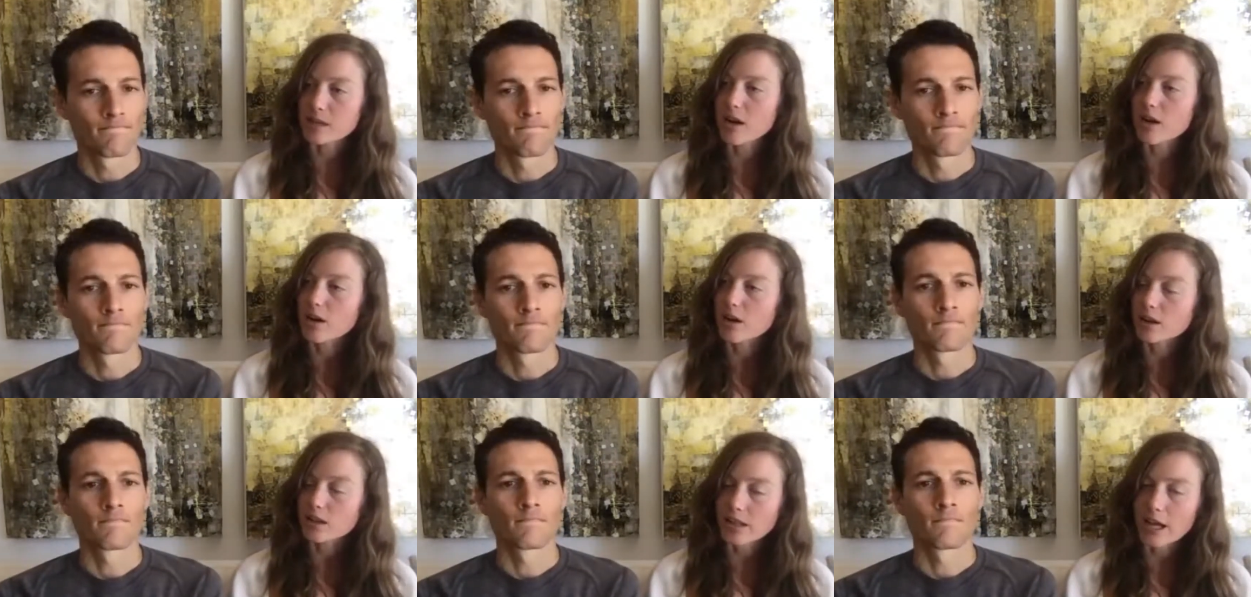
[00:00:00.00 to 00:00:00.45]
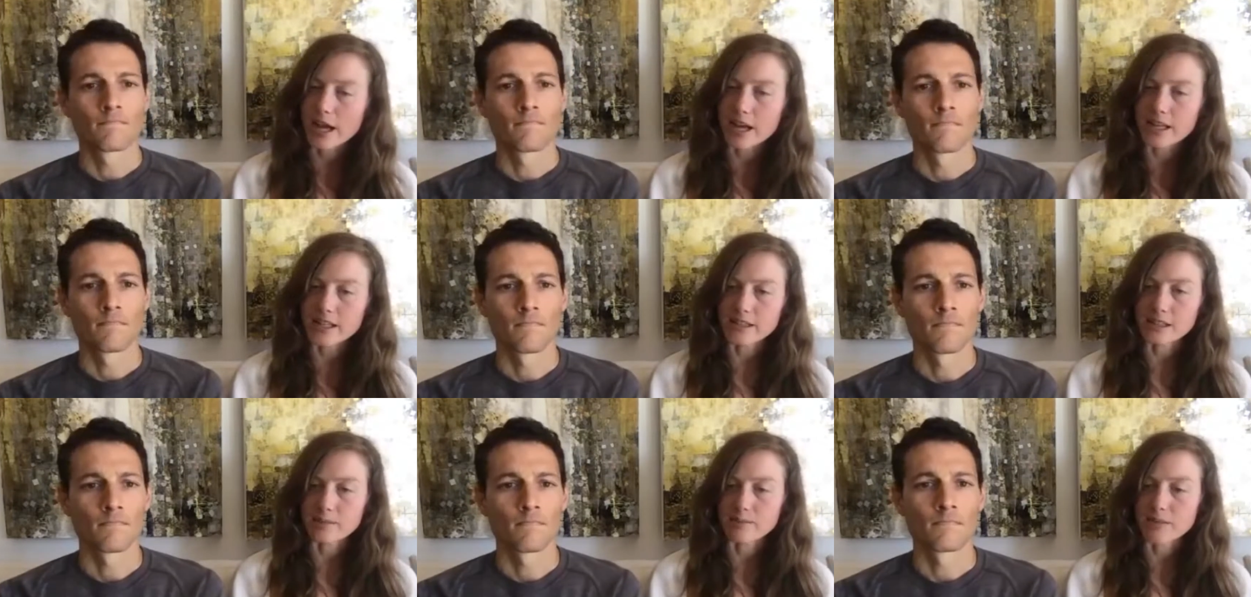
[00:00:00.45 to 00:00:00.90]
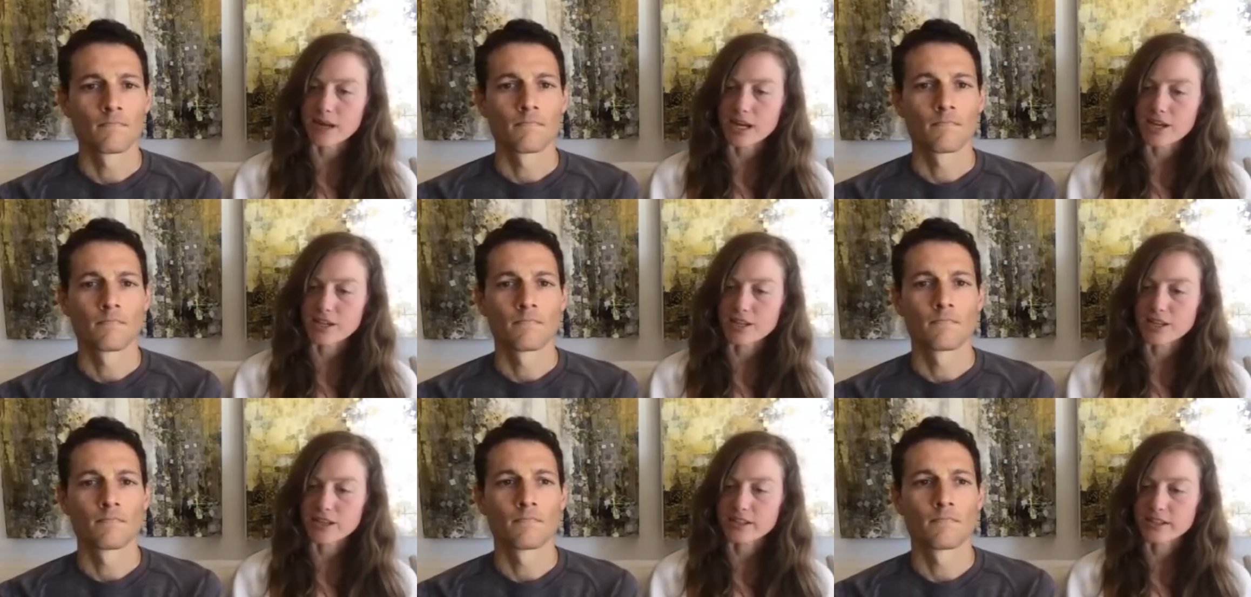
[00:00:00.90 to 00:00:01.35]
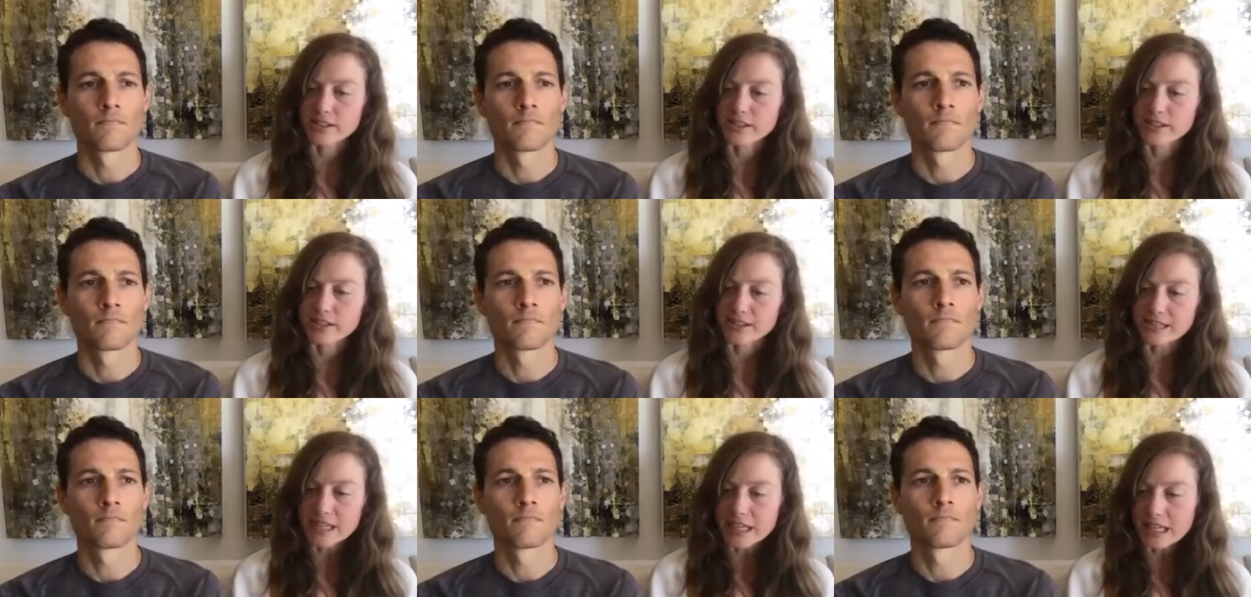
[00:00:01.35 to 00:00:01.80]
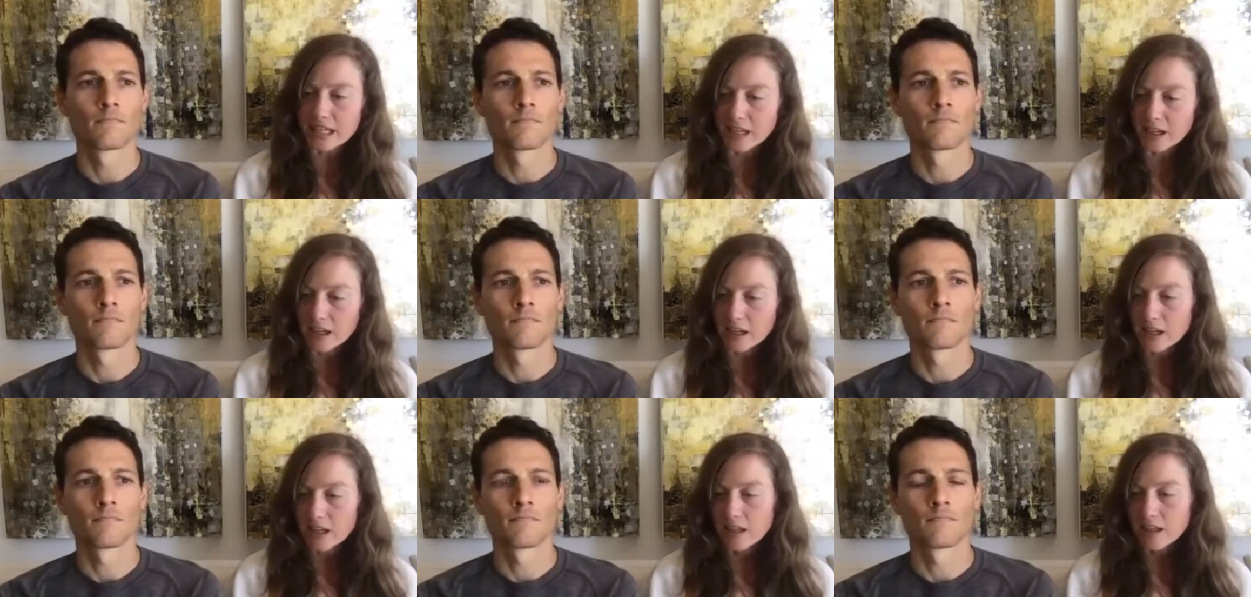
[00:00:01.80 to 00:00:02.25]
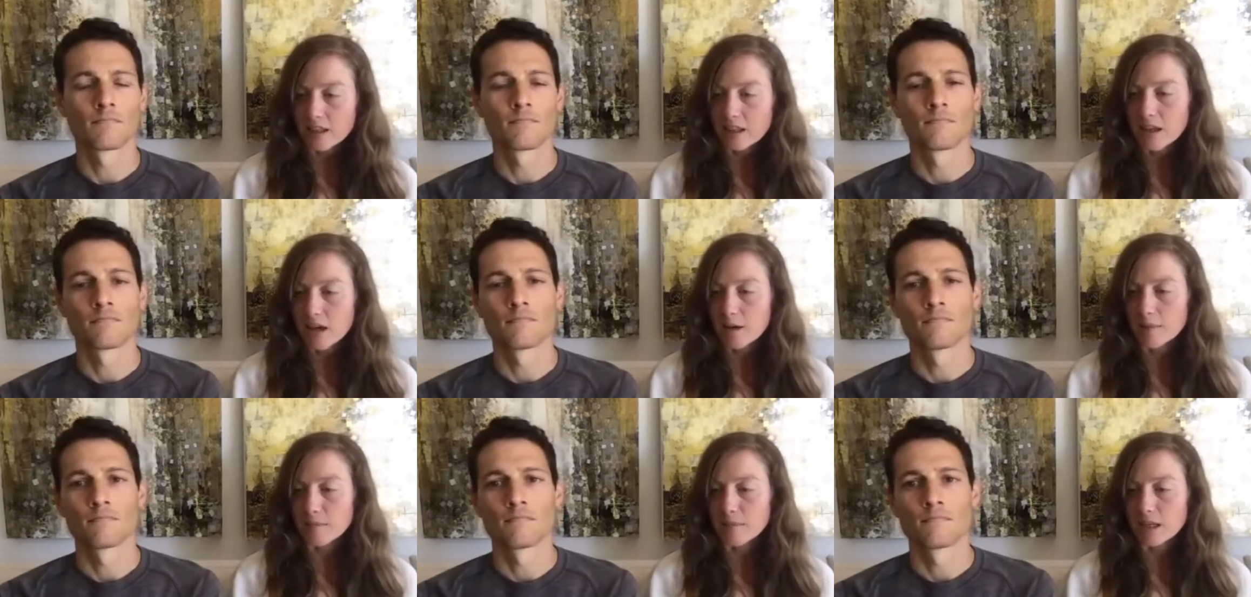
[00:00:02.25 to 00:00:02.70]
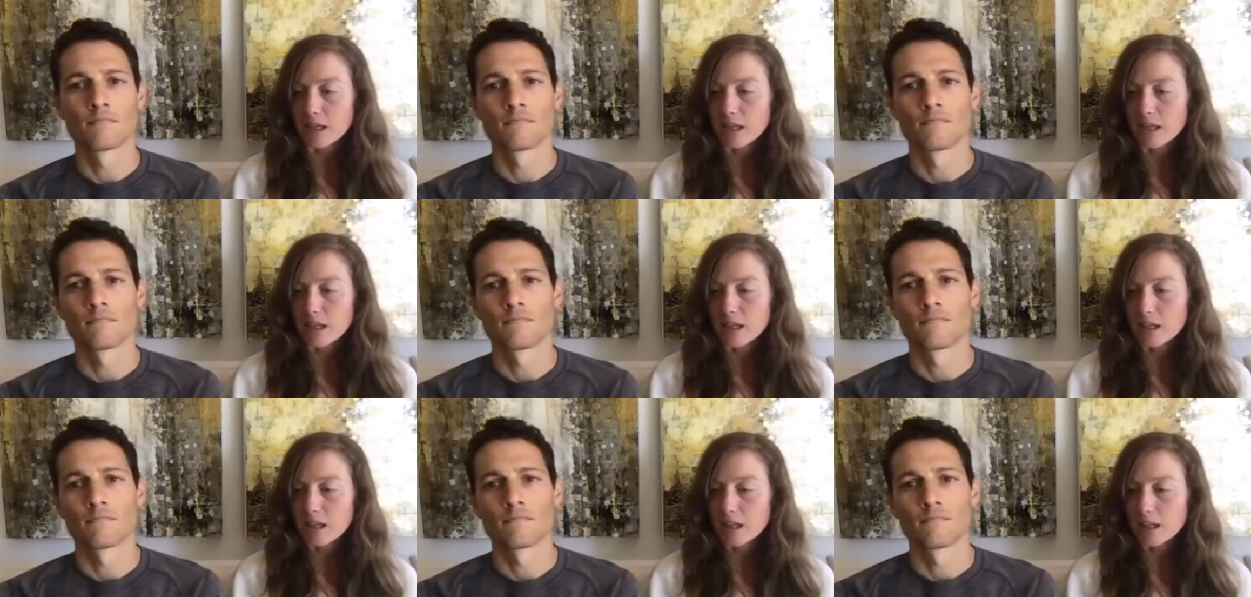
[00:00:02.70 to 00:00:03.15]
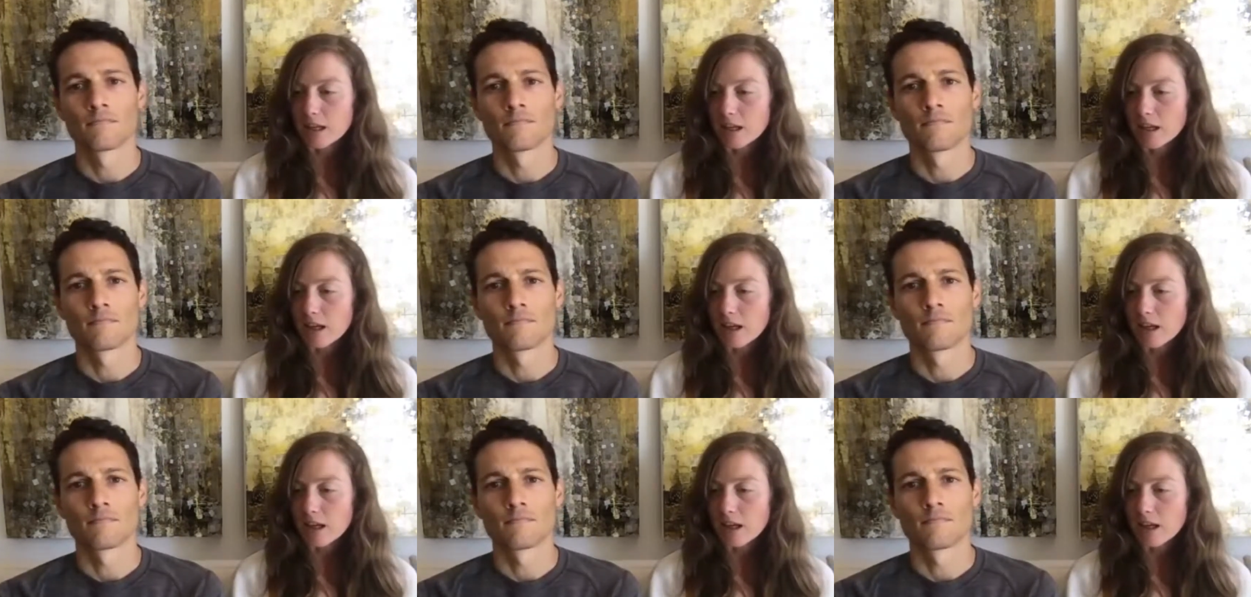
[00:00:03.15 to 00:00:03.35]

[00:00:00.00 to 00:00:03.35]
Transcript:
Speaker 1: on our clients and patients and see them eating